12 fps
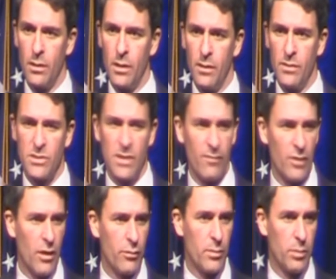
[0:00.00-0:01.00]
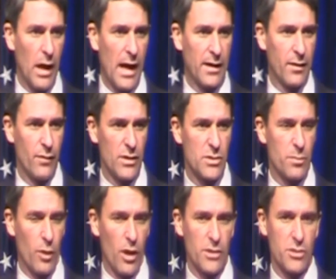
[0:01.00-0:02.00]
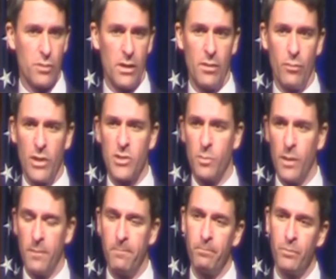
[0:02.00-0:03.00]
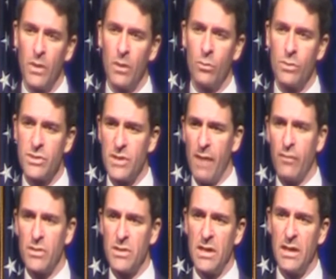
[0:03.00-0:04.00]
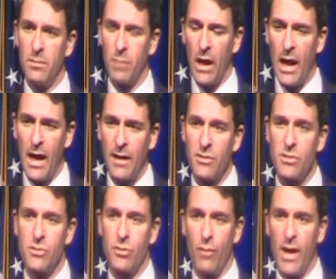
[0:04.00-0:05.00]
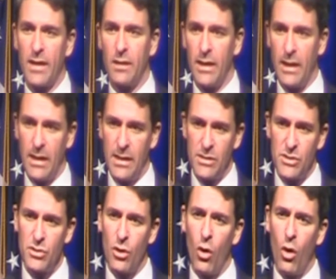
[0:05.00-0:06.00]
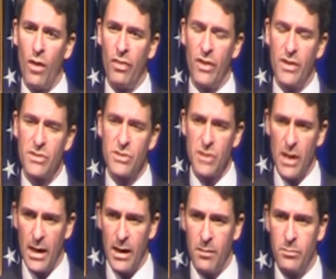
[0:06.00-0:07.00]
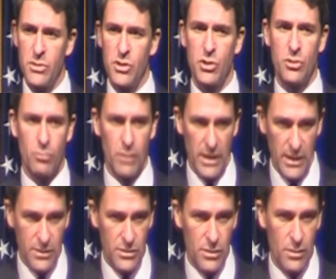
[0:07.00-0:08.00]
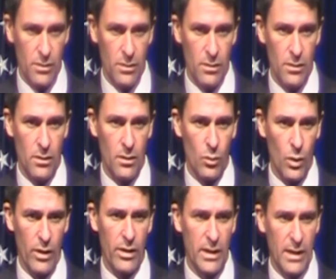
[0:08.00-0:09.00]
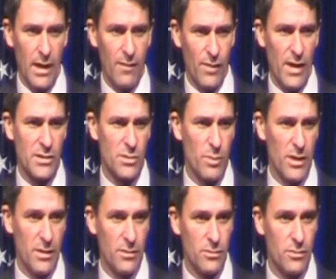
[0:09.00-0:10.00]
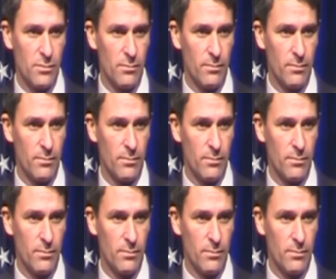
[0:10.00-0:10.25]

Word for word: in the 700 block of East Broad Street in Richmond was 17 blocks directly east on the same street where he gave that speech